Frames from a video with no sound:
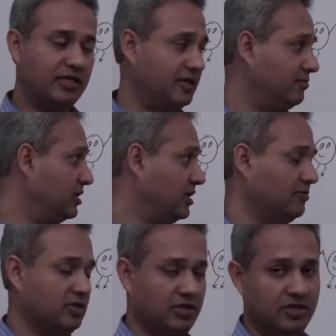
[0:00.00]
they
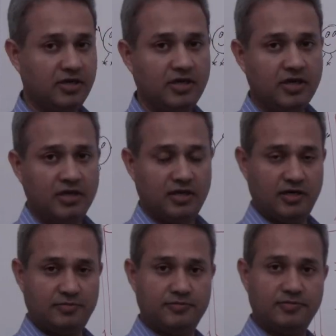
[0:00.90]
become the
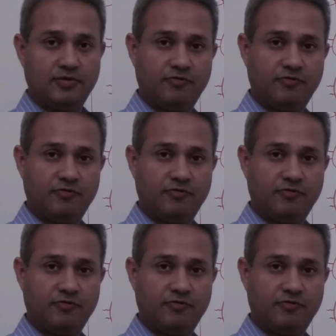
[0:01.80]
um,